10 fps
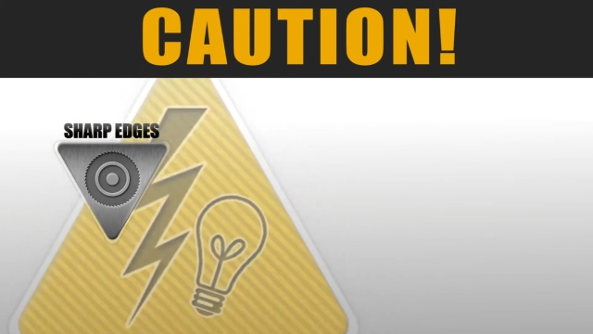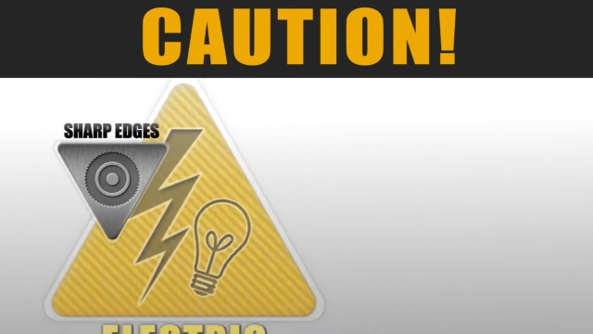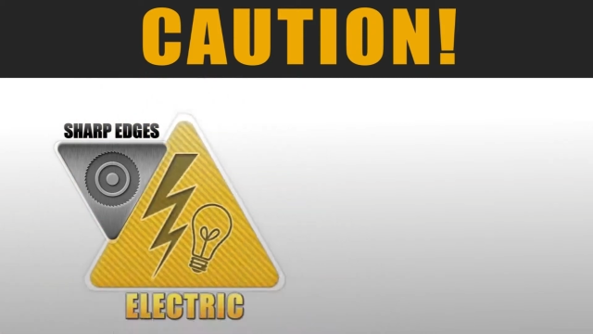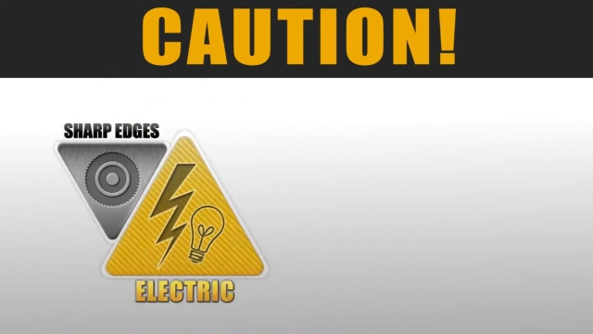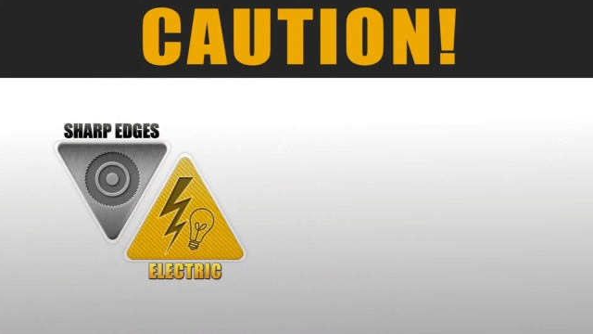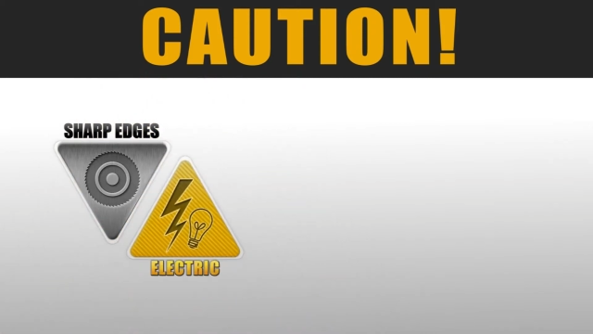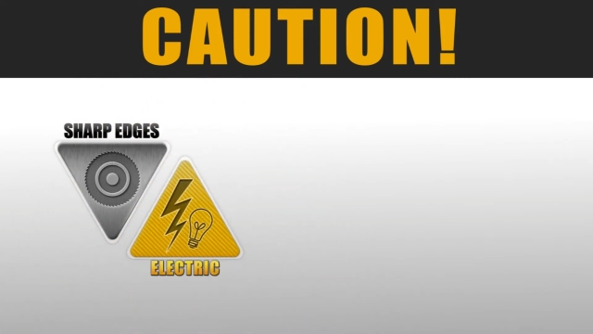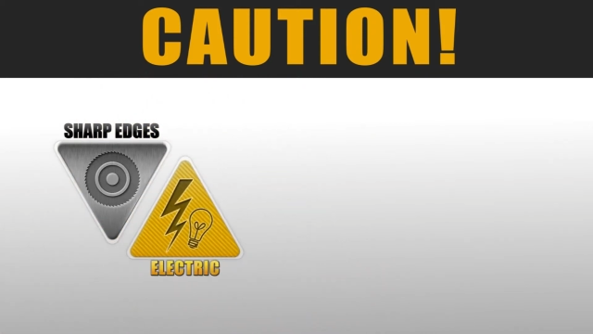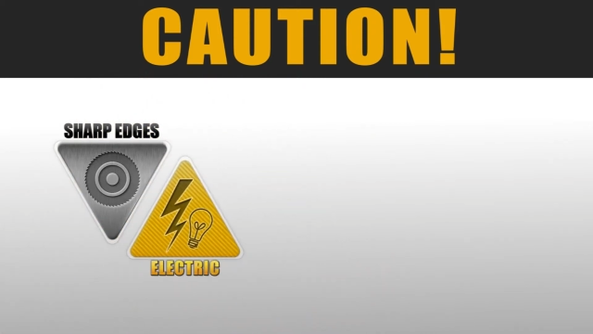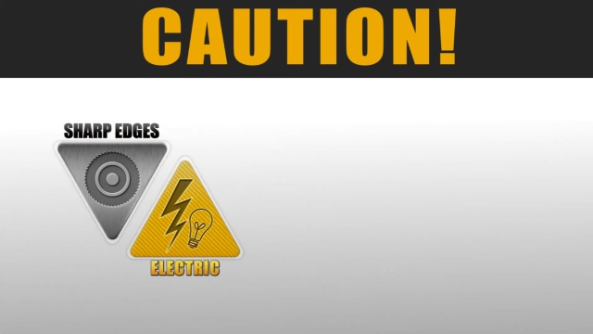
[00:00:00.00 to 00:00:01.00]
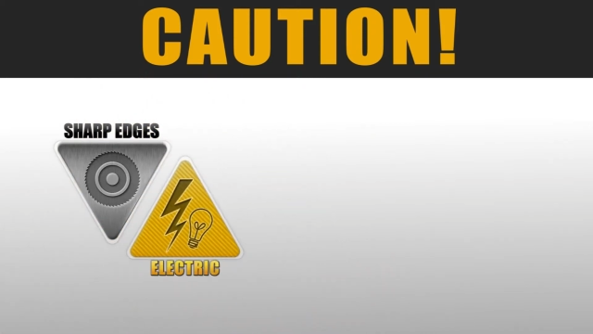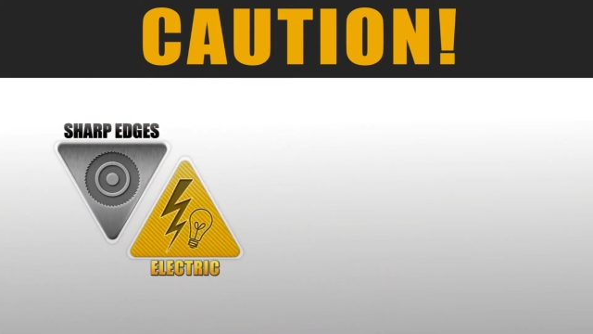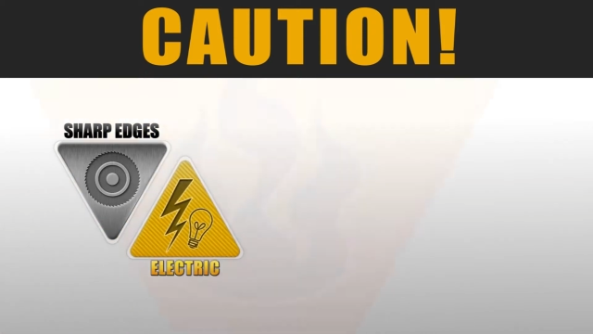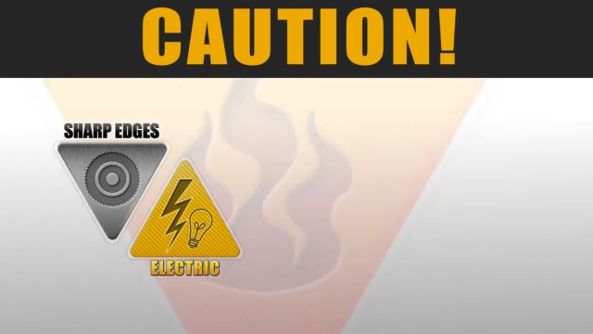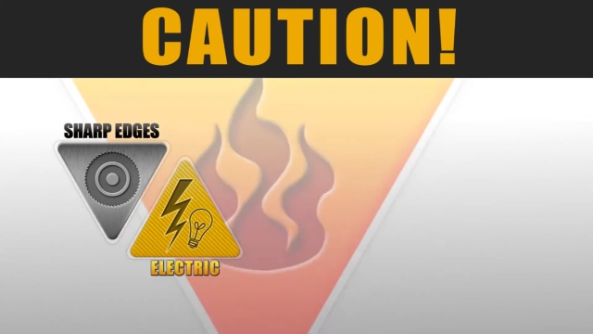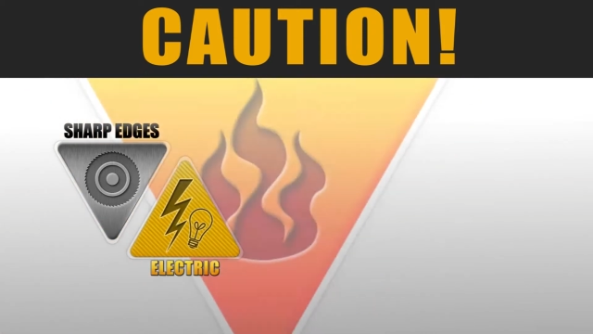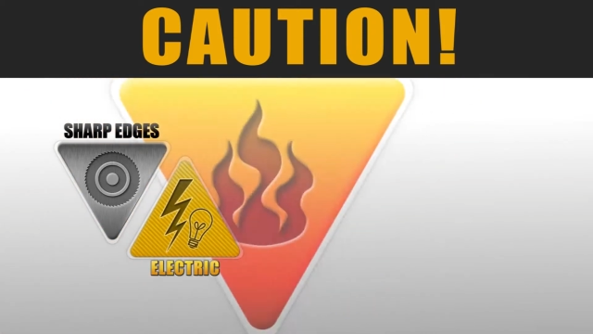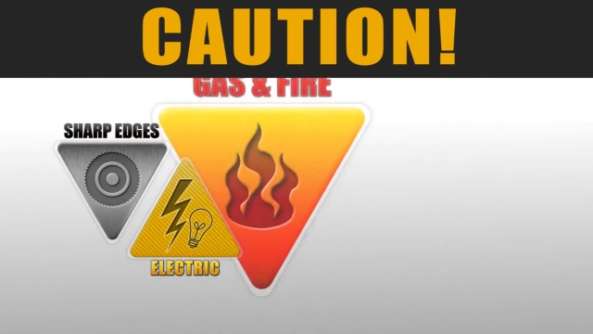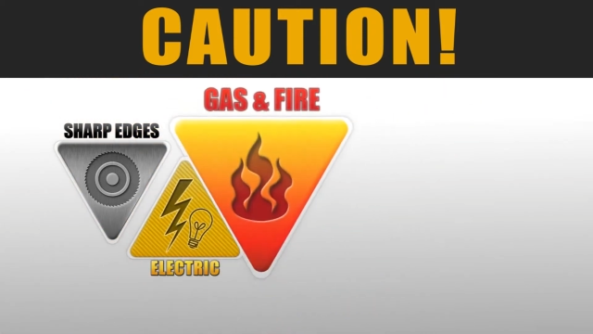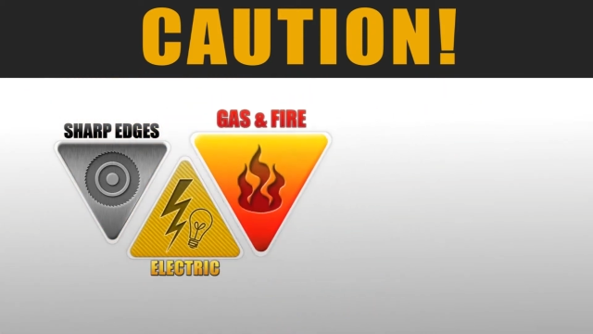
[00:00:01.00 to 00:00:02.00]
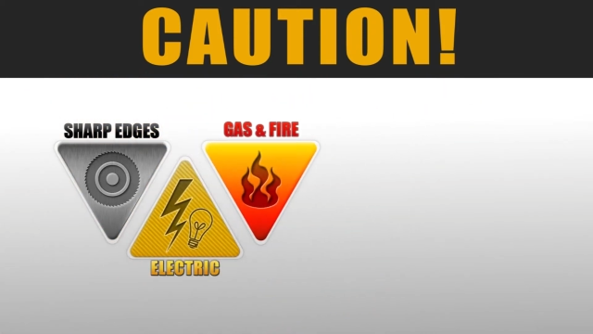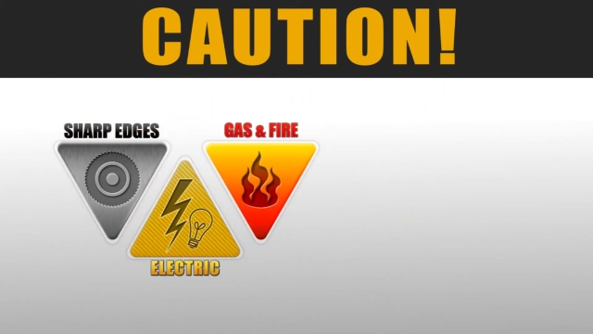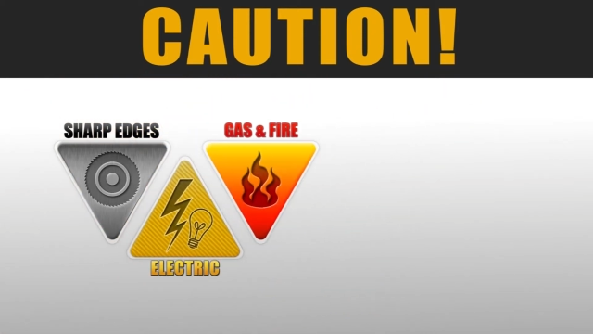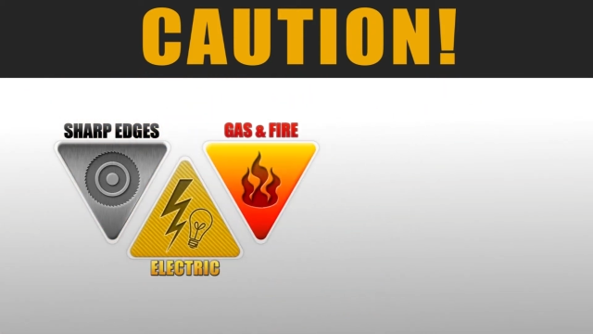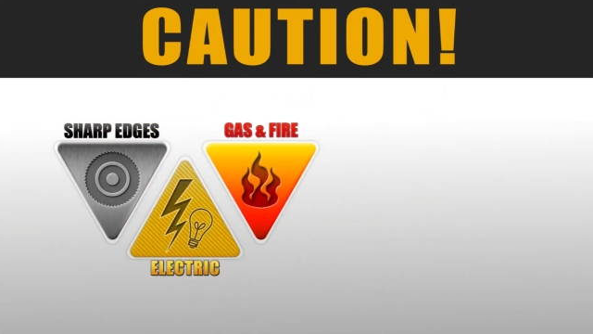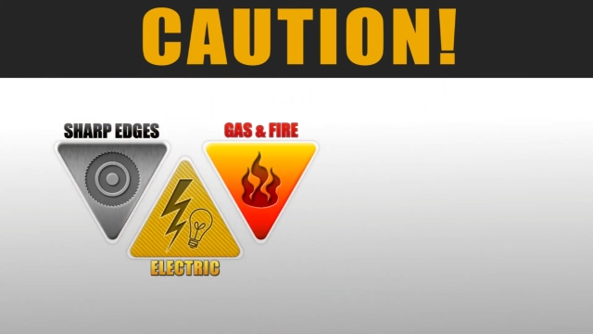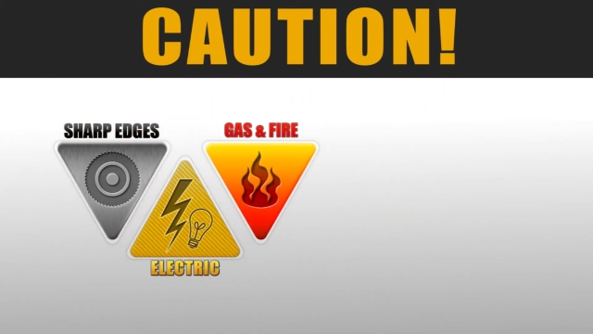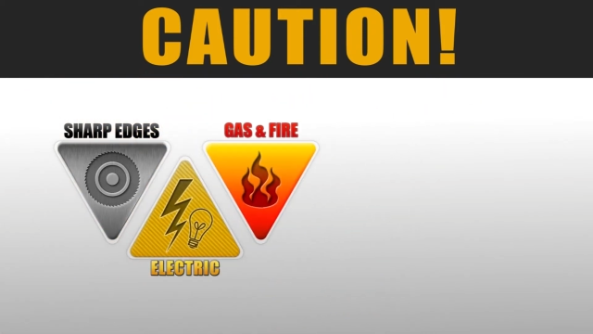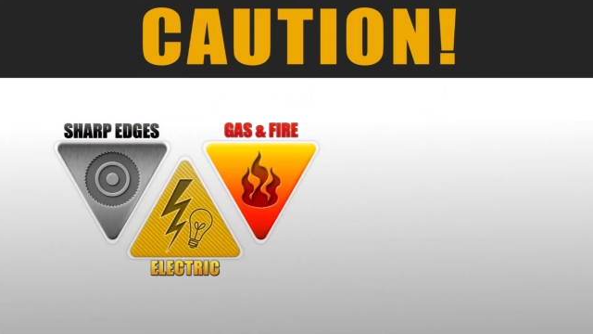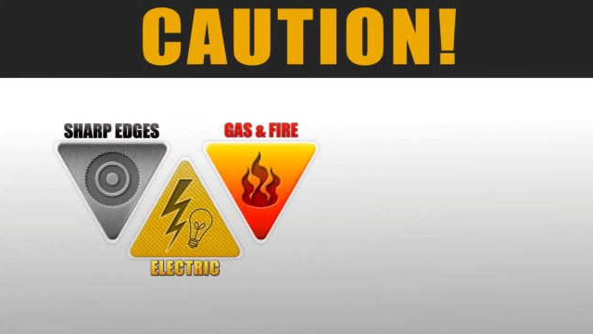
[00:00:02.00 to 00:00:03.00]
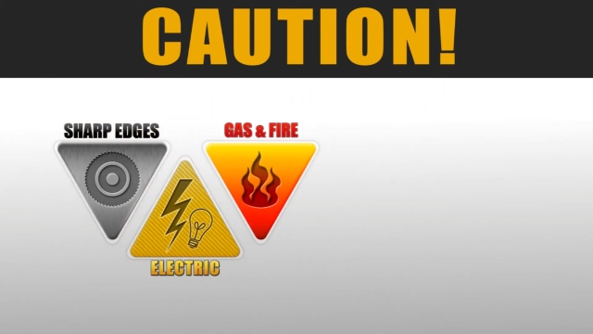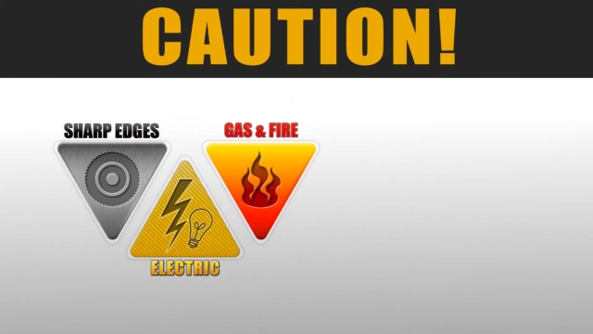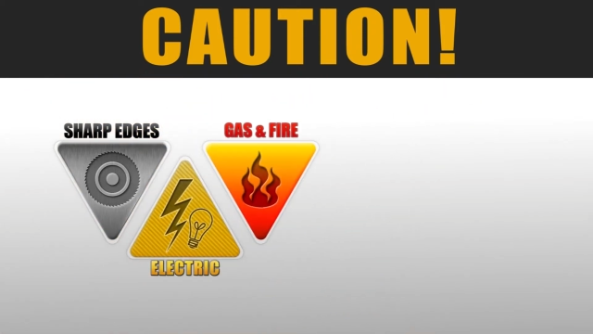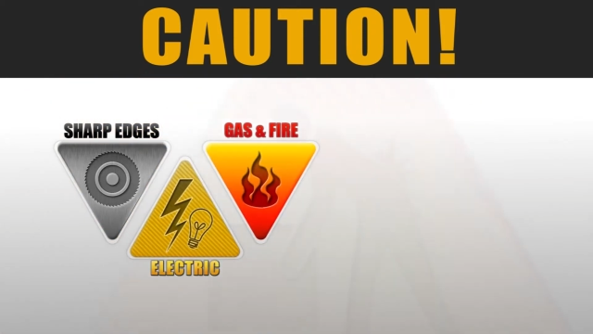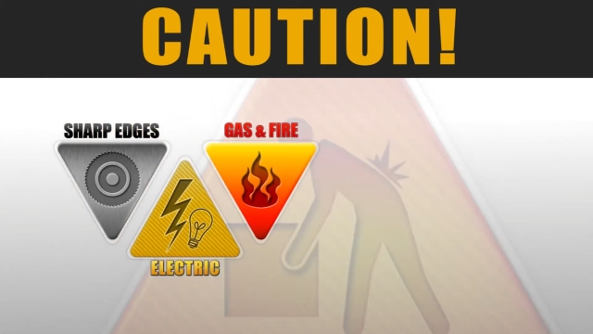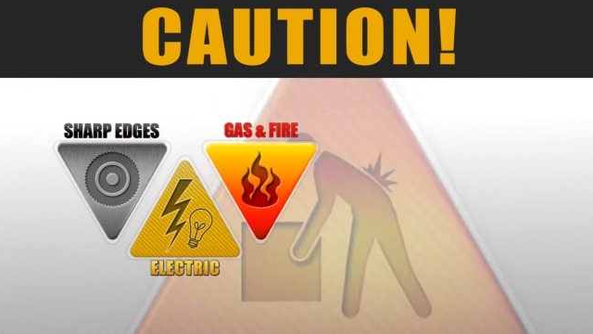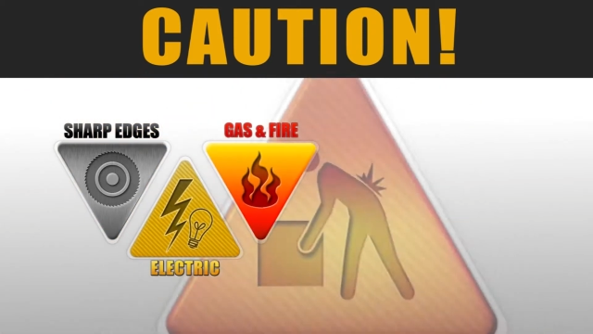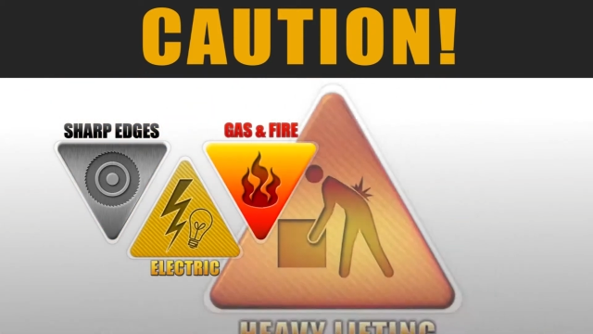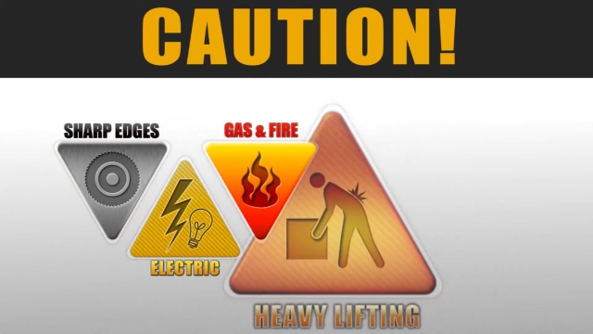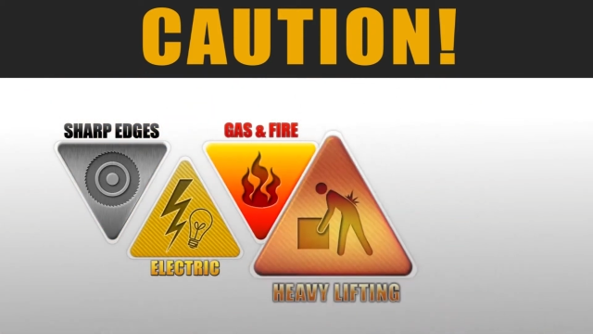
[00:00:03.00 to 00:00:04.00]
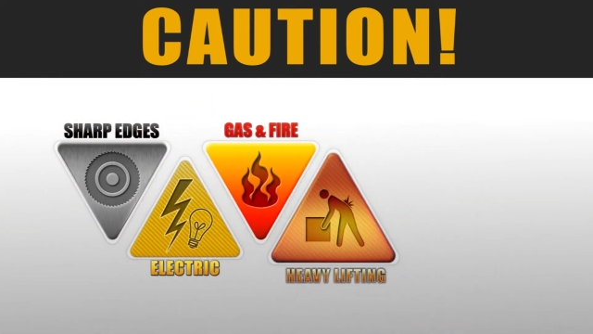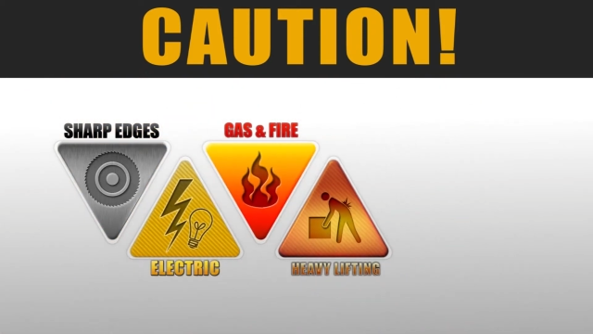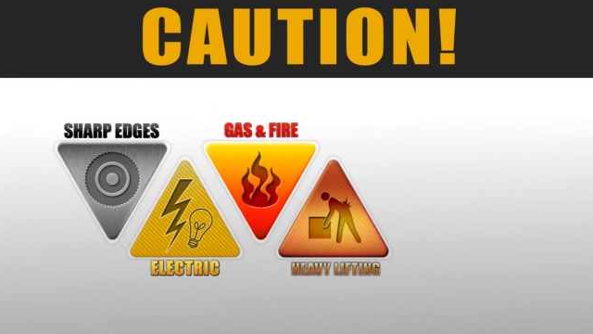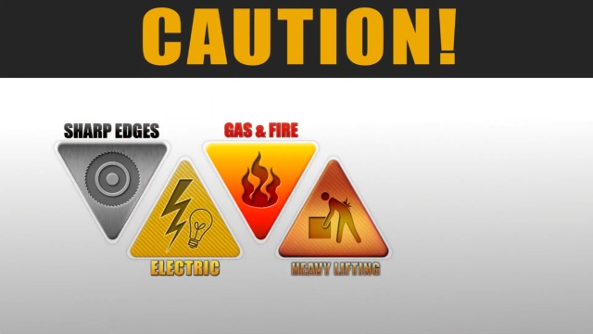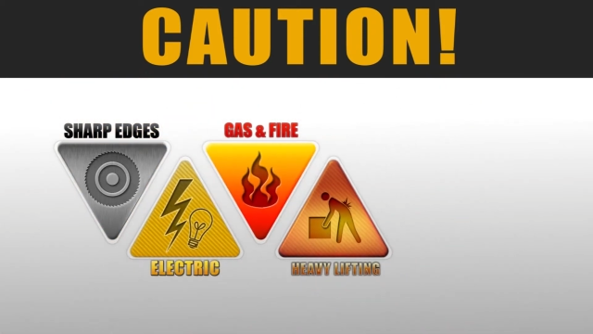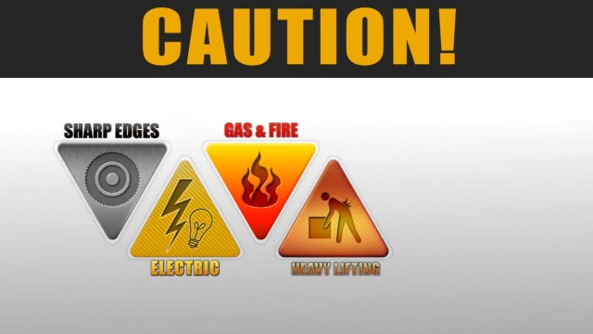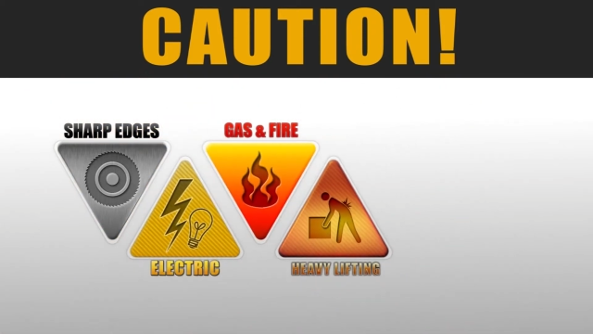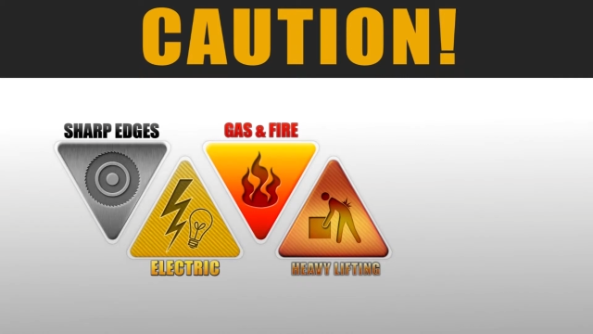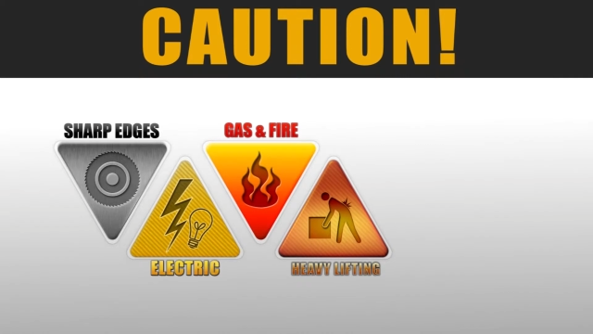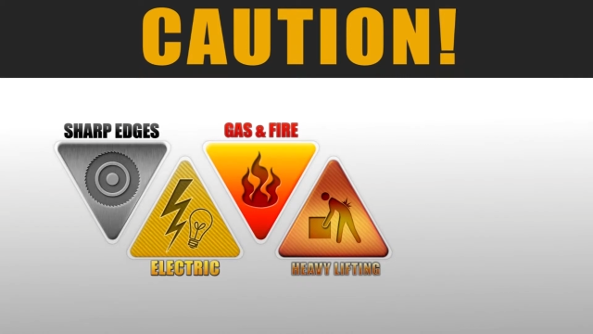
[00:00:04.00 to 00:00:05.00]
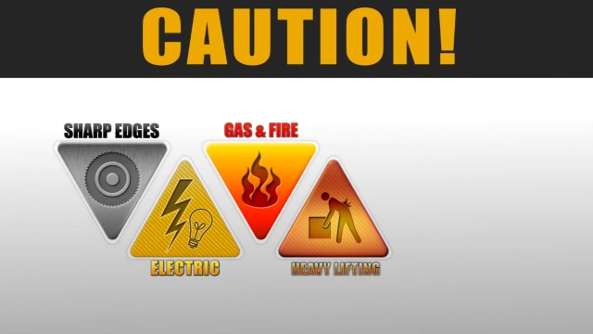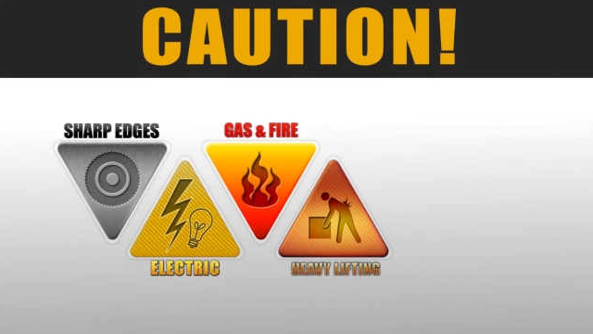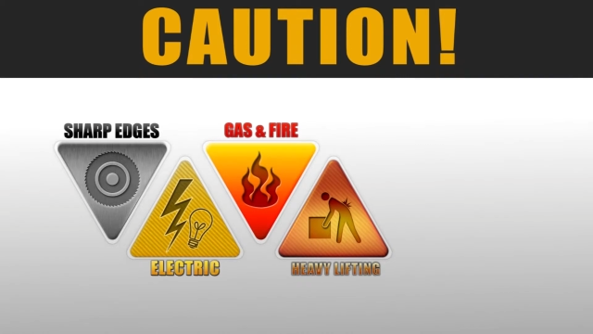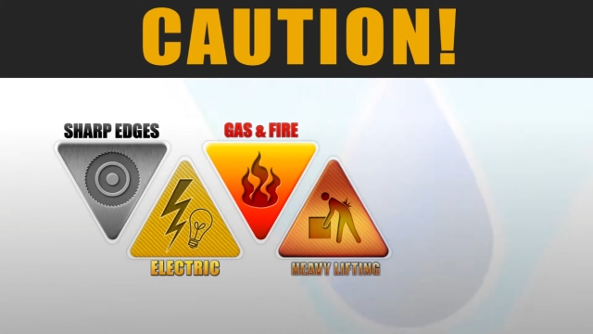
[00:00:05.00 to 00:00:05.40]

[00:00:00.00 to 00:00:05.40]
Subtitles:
No face is visible, so there are no lips to read.